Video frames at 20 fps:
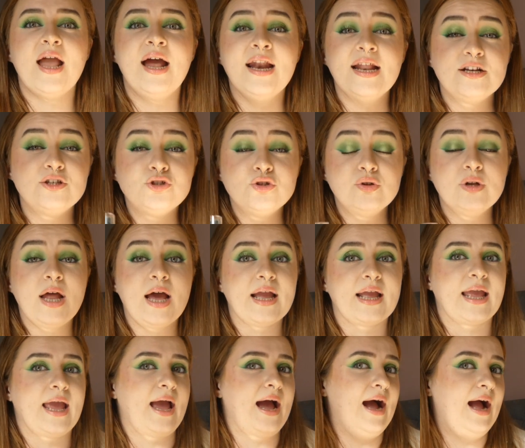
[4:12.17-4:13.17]
And I do
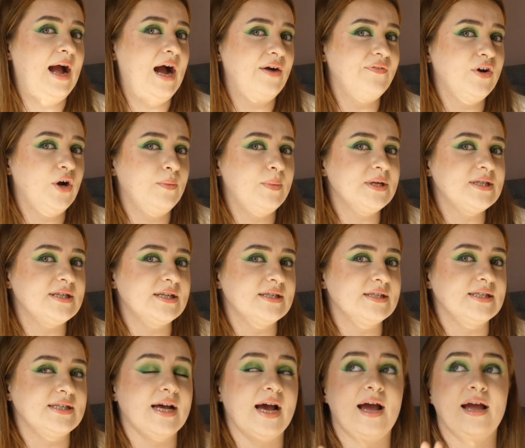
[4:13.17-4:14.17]
like it. I have it on my skin
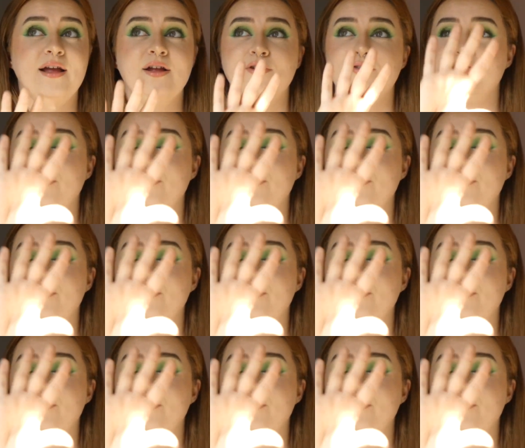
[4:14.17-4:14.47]
today.